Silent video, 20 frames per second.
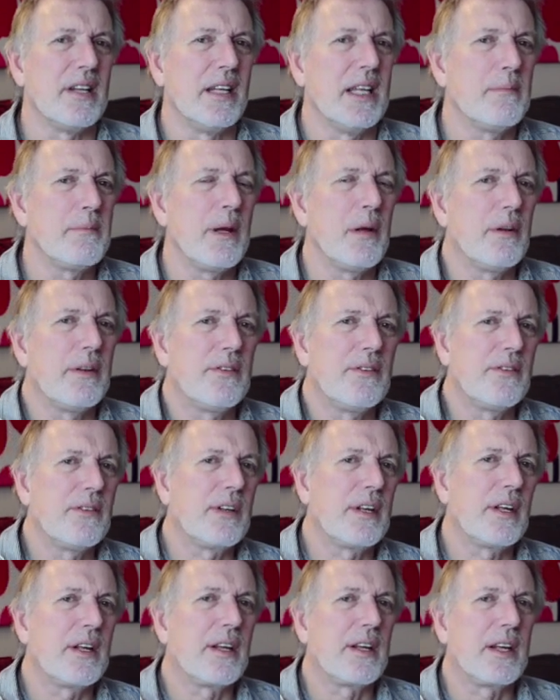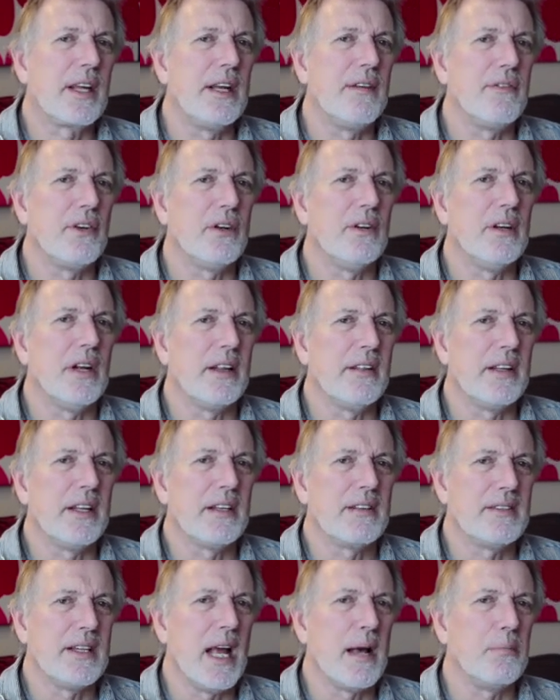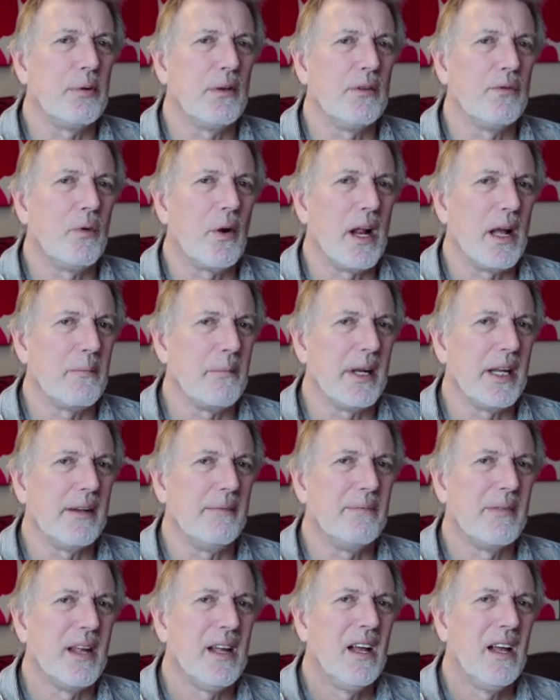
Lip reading: And let me give you the example of what I mean.